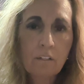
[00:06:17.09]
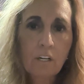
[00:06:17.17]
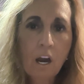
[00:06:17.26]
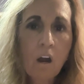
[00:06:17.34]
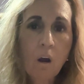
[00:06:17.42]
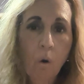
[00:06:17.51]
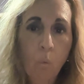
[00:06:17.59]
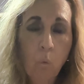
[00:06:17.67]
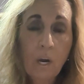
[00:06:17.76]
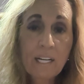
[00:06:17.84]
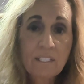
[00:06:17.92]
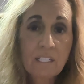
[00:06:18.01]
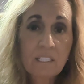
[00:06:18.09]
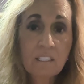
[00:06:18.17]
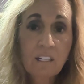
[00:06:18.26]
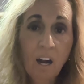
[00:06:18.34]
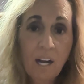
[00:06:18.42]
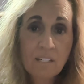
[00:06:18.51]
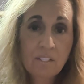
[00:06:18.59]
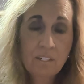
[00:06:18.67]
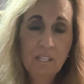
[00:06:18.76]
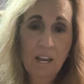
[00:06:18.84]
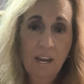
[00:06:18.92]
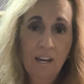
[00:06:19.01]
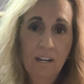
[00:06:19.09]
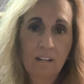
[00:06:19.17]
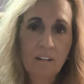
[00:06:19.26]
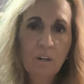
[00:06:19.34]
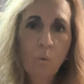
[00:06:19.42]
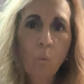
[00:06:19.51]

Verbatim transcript: No, what did God say?